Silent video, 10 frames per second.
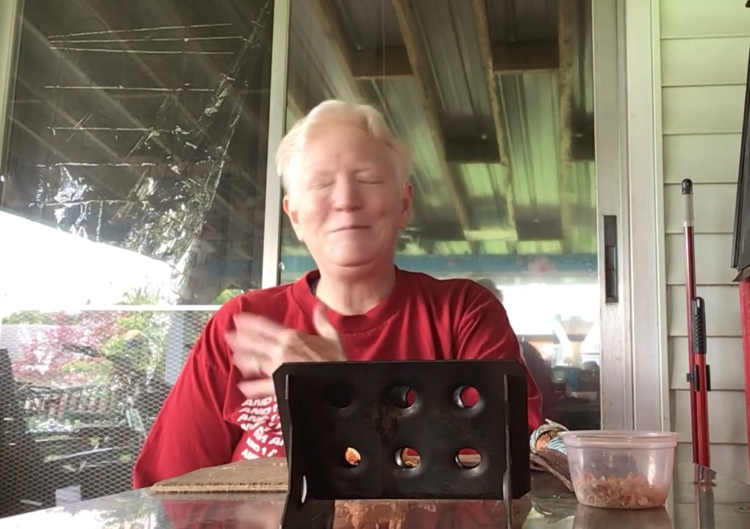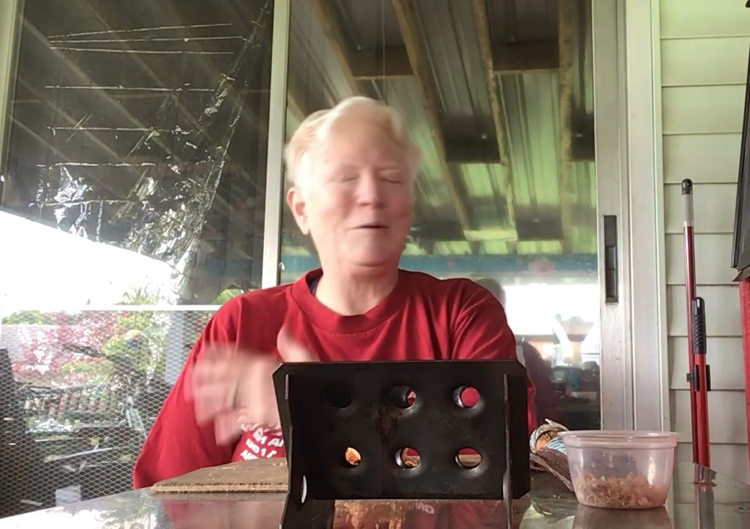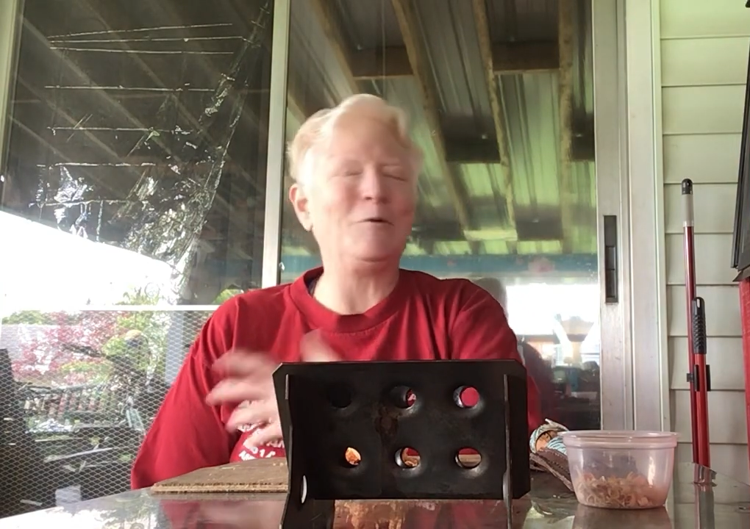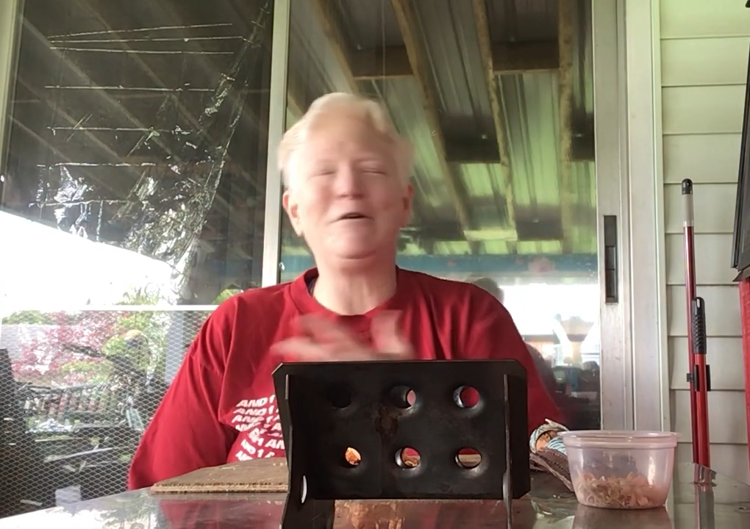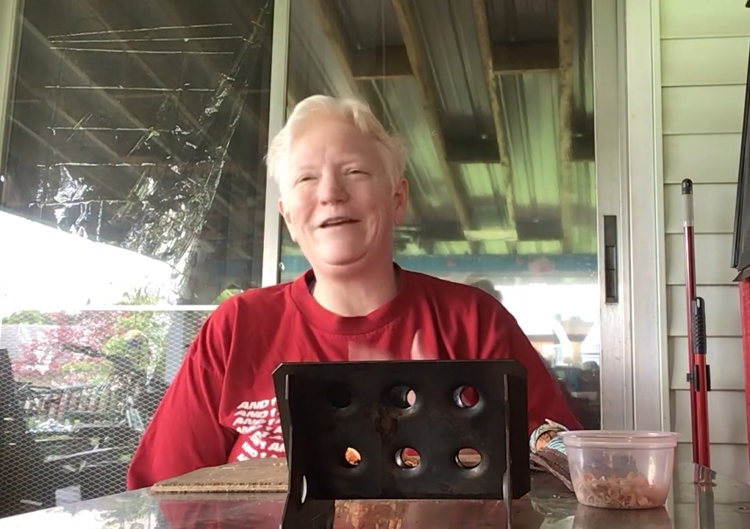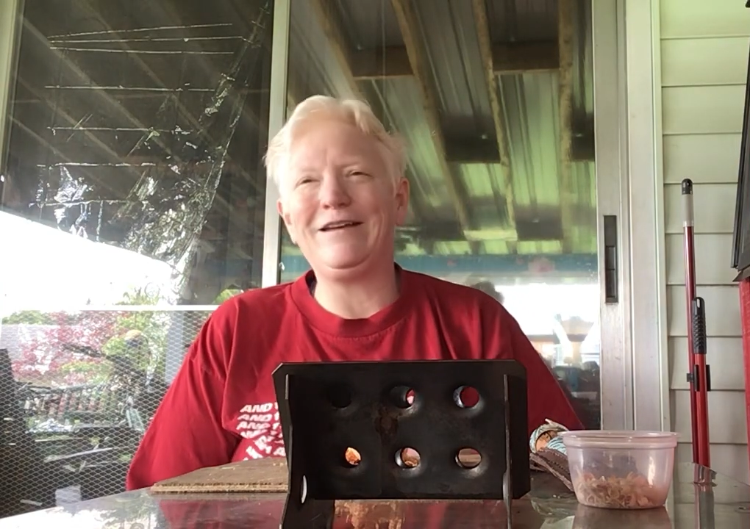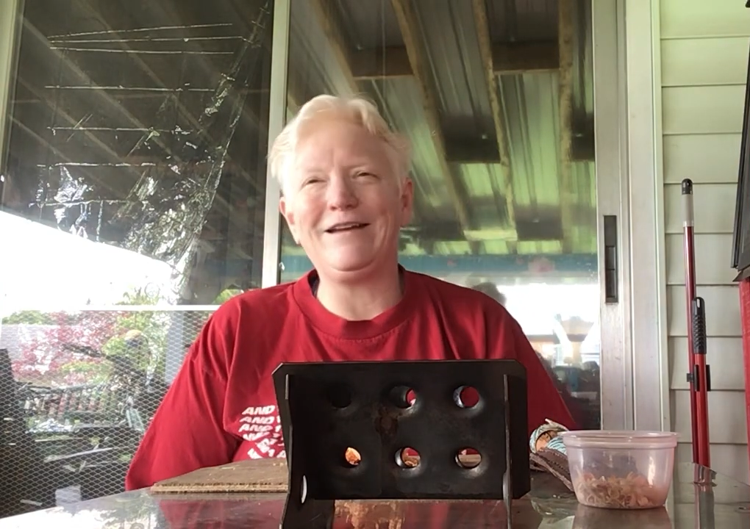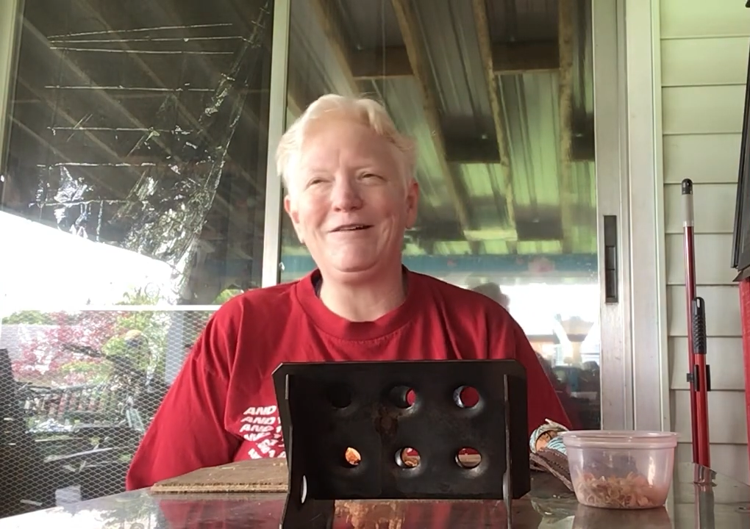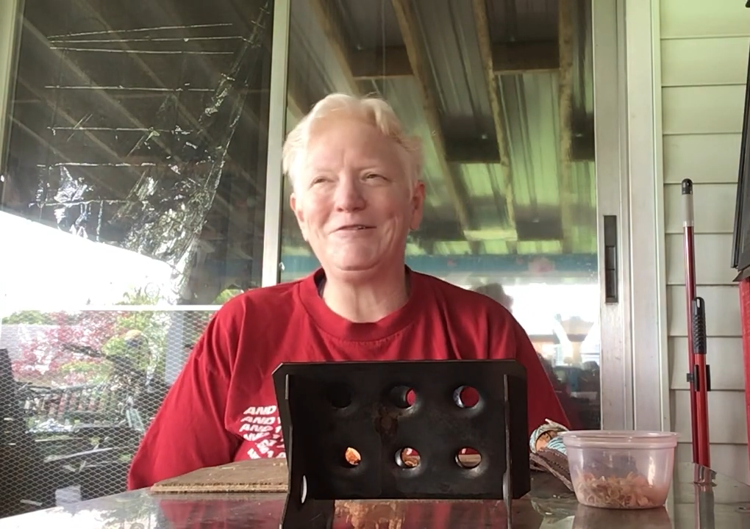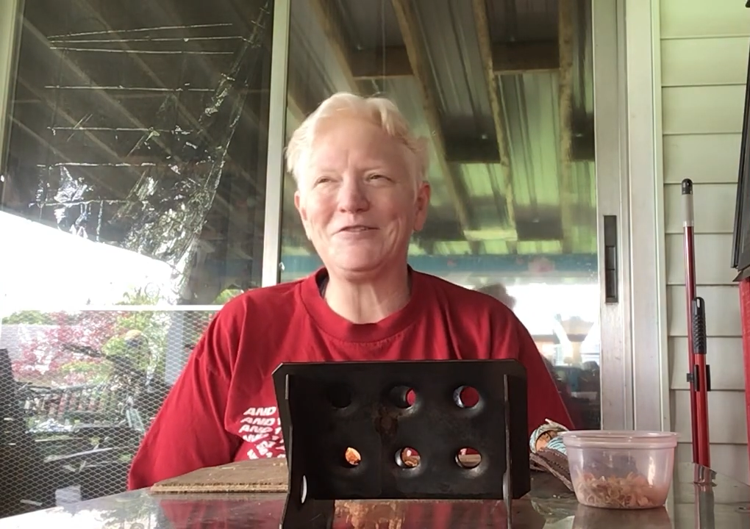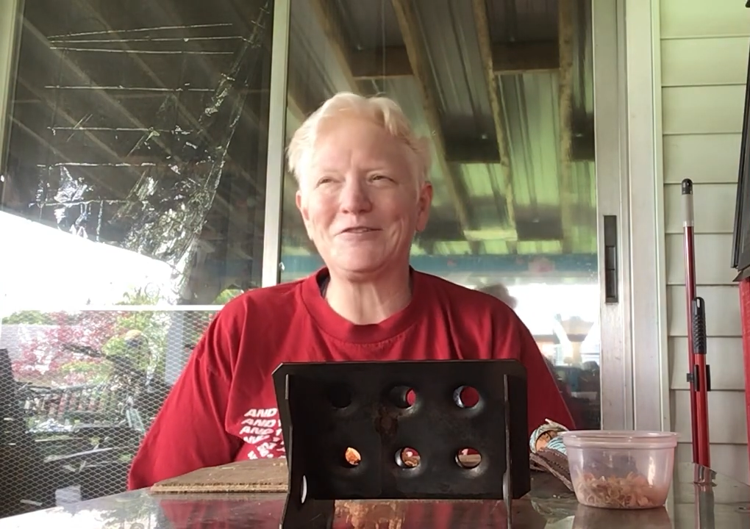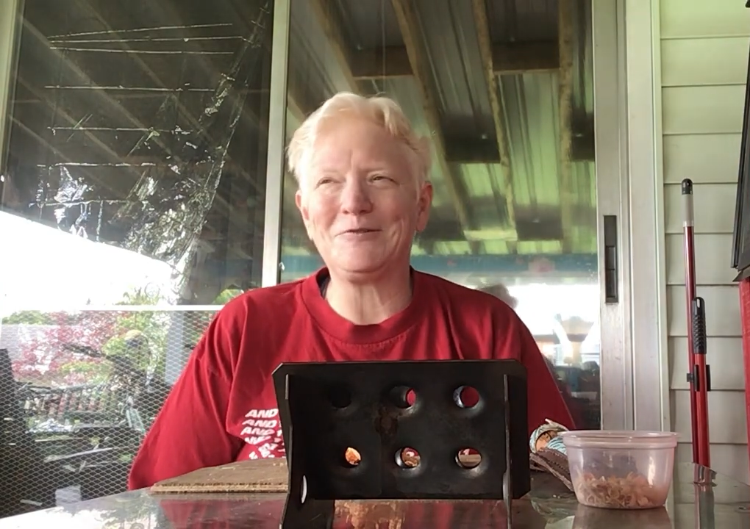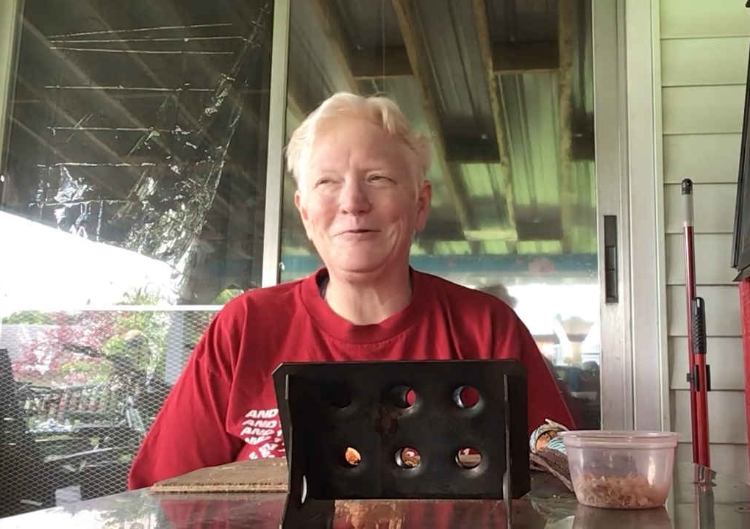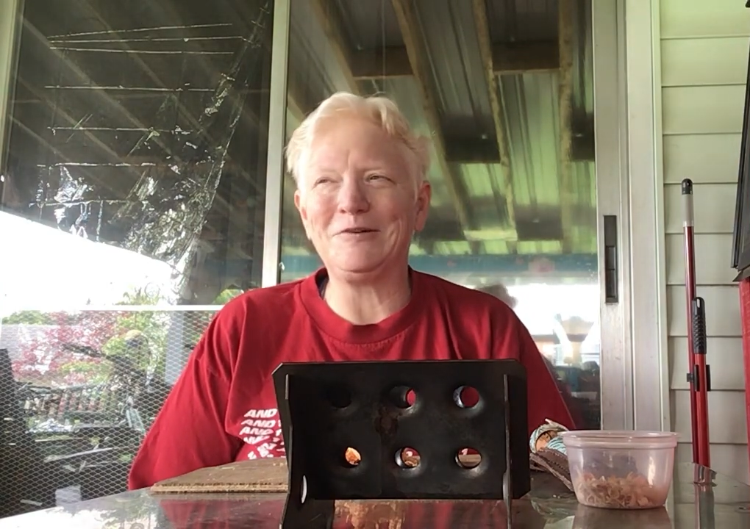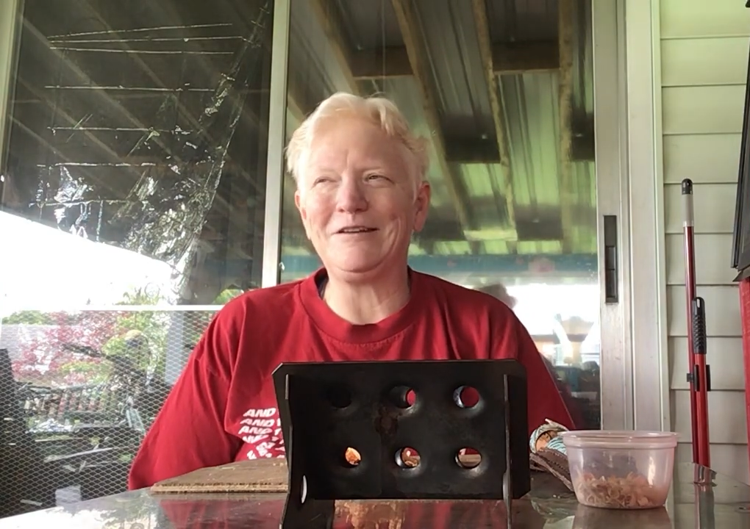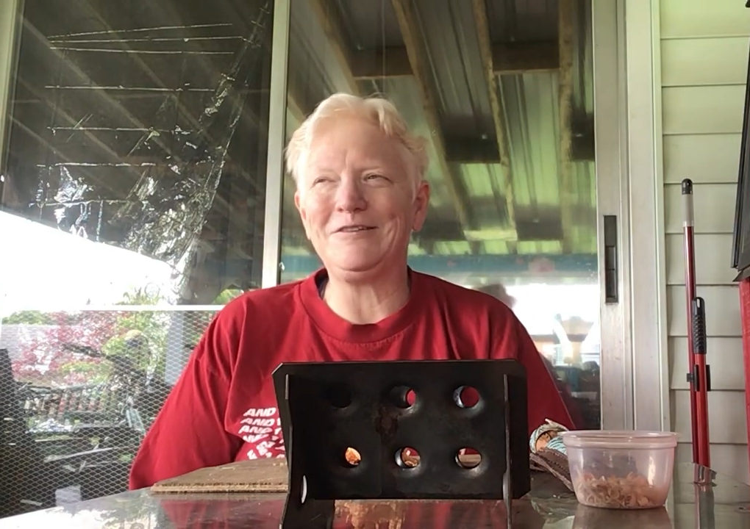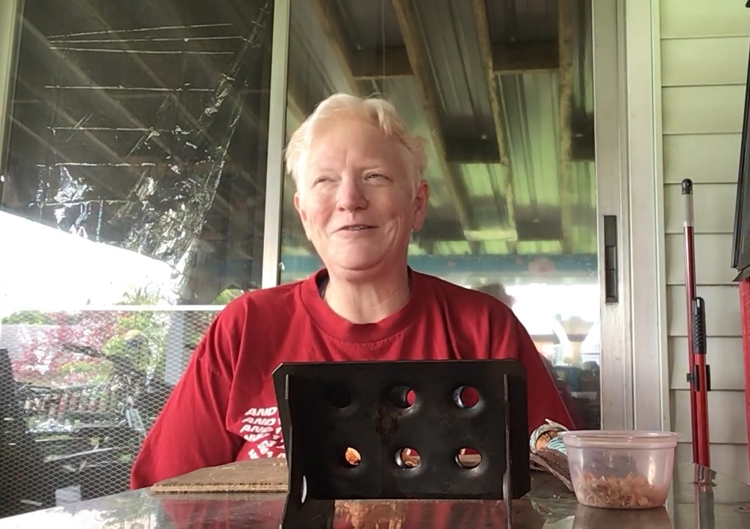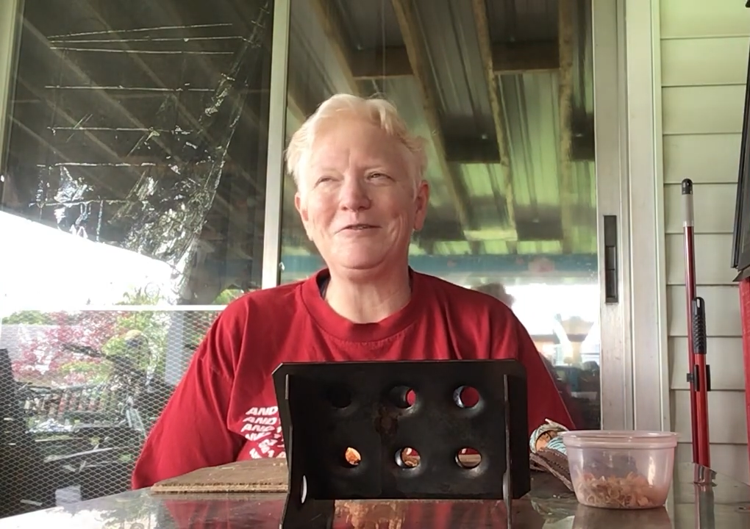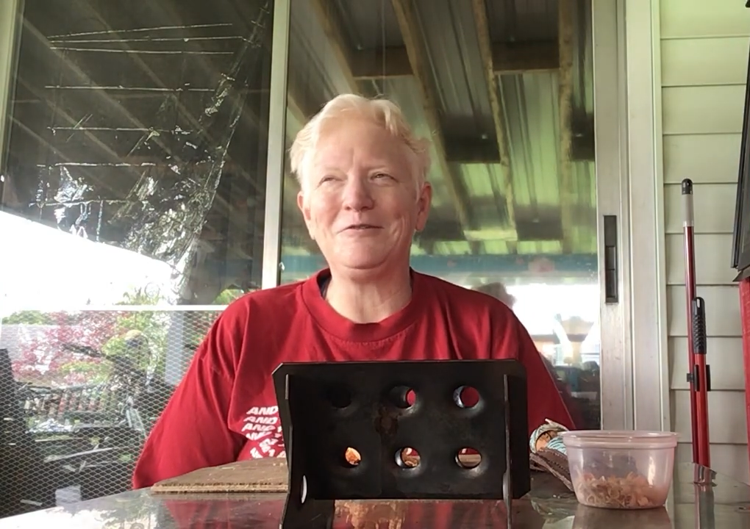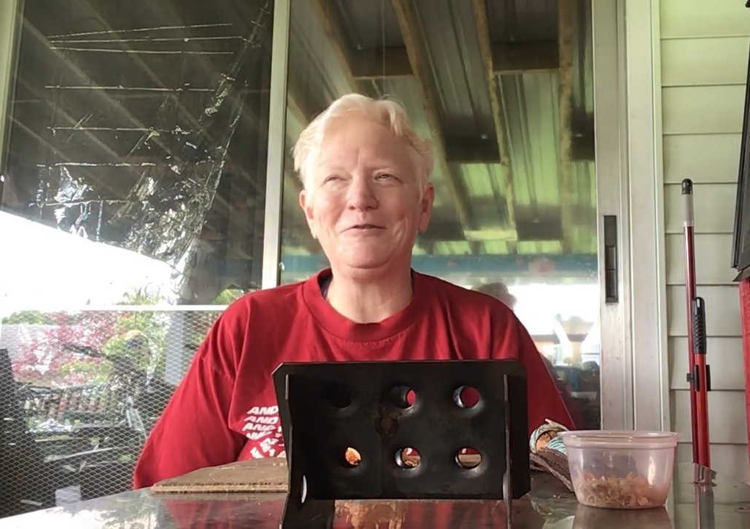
port in, I was going into